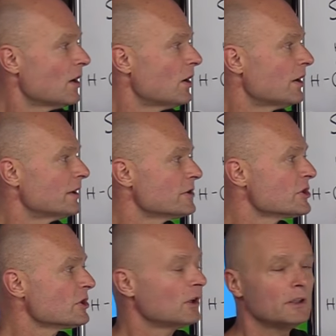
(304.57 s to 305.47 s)
are
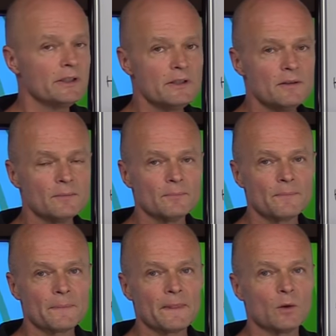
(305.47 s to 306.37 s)
solid
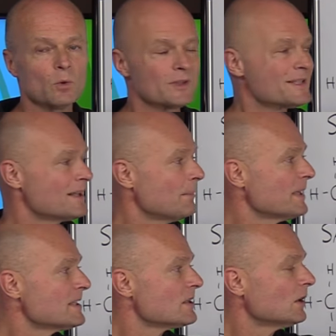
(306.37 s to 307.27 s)
or
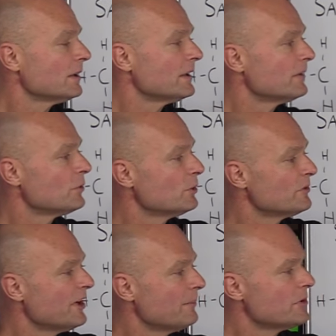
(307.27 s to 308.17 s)
semi-solid at room
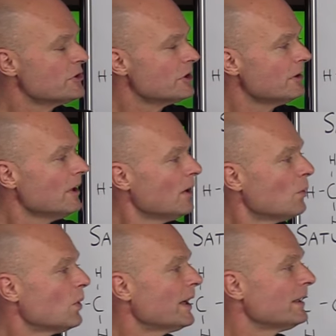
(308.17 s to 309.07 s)
temperature,
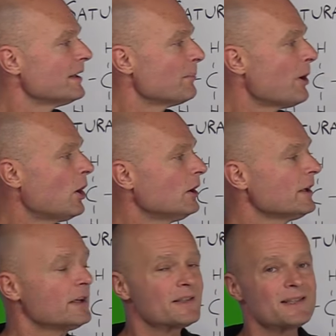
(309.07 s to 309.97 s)
while the
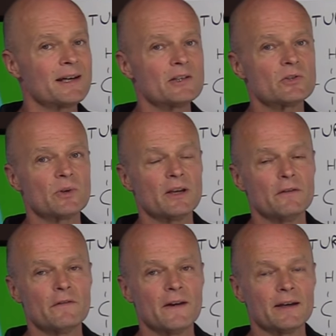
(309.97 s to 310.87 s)

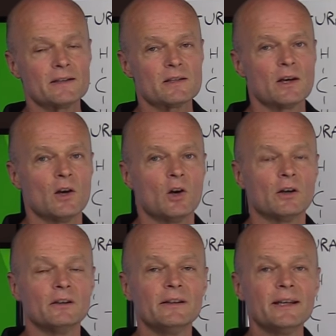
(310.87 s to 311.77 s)
polyunsaturated fats
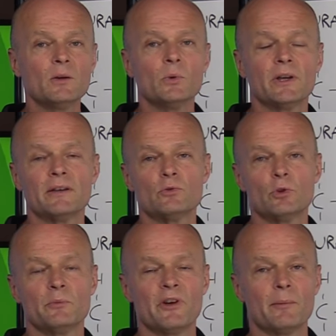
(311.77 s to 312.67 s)
are liquid at
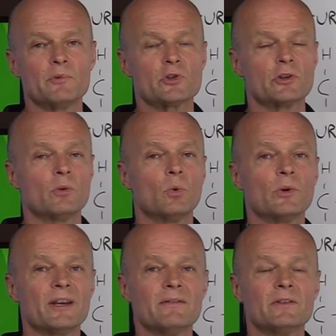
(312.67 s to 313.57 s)
room temperature
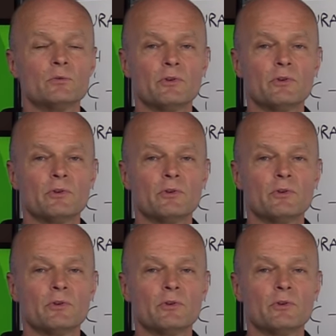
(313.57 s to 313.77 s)
or even